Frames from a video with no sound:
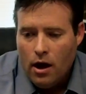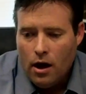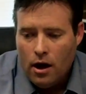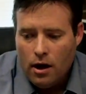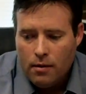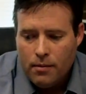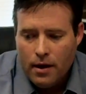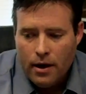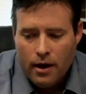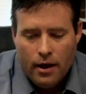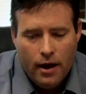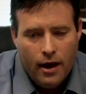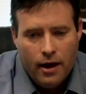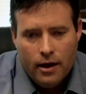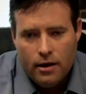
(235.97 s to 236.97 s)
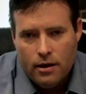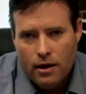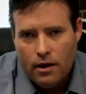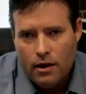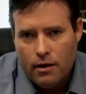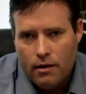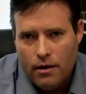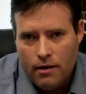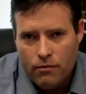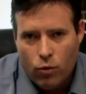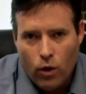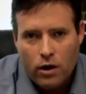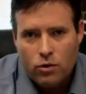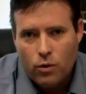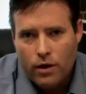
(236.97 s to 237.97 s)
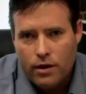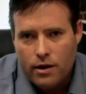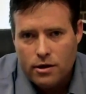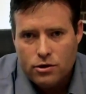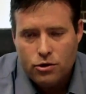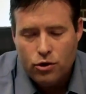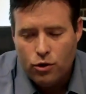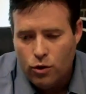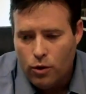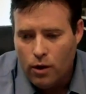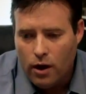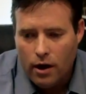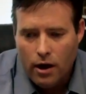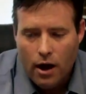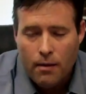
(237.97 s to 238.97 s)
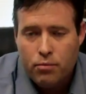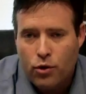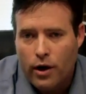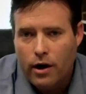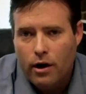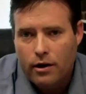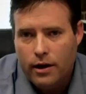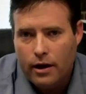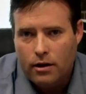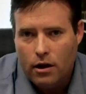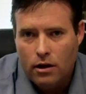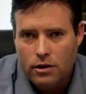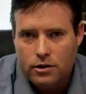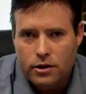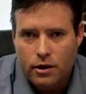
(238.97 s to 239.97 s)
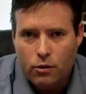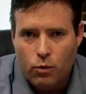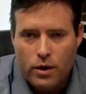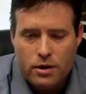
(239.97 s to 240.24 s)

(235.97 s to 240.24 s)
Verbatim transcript: Um, and and uh, they've worked with us to uh, upgrade our technology.